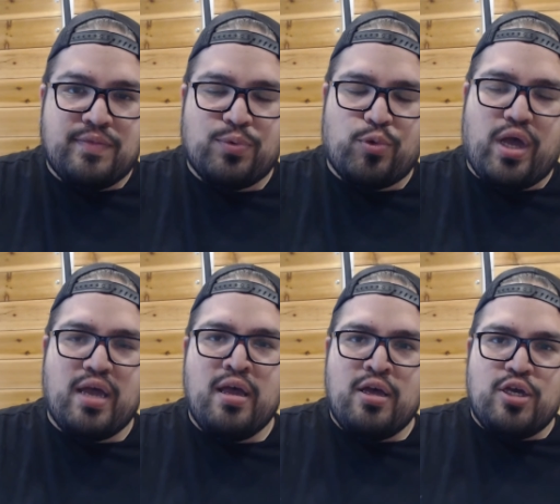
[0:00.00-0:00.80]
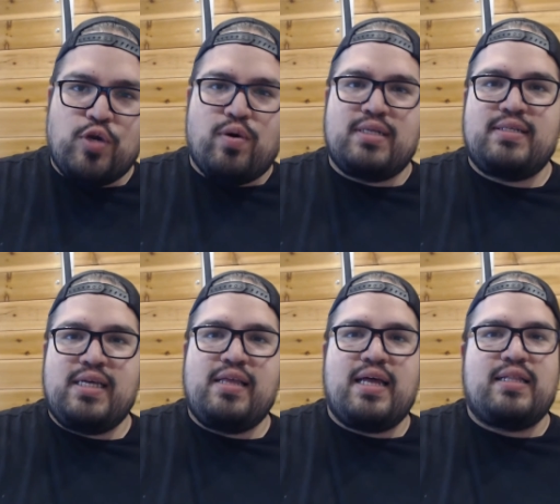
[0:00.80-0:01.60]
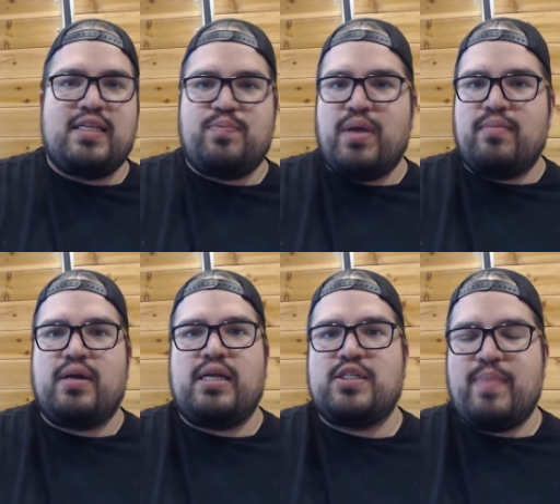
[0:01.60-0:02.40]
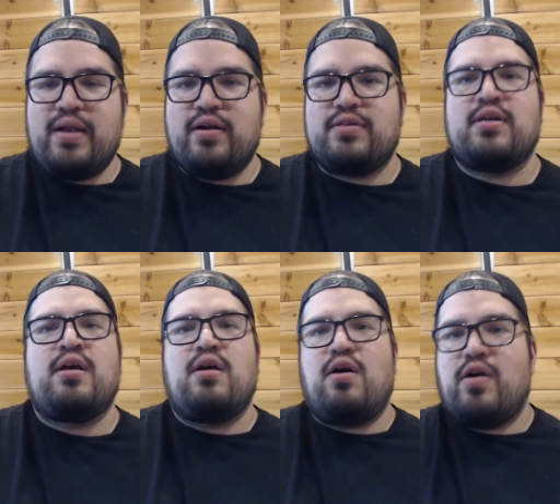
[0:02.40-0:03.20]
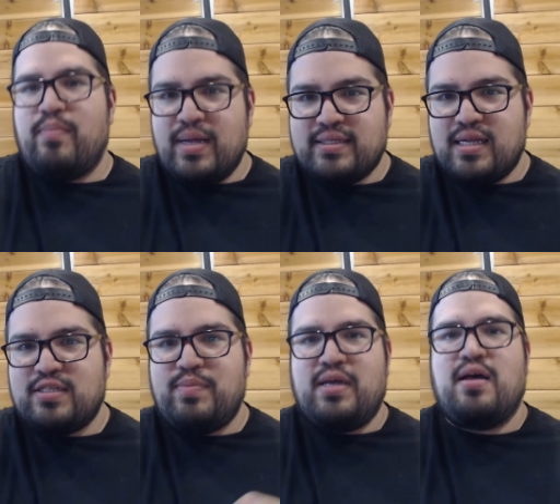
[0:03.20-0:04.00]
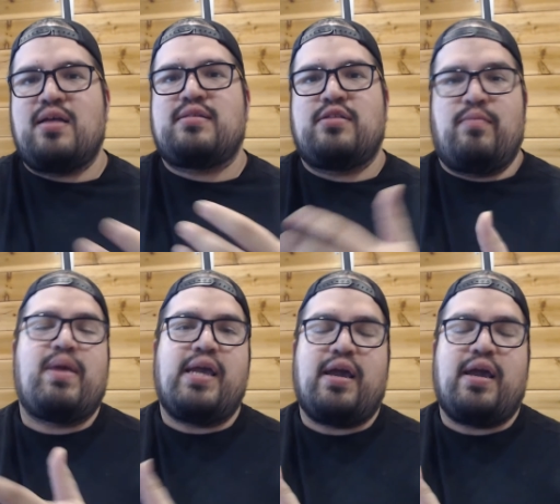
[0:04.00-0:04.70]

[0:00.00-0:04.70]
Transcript: Okay, you want to see that these big money spenders are in business because they're making an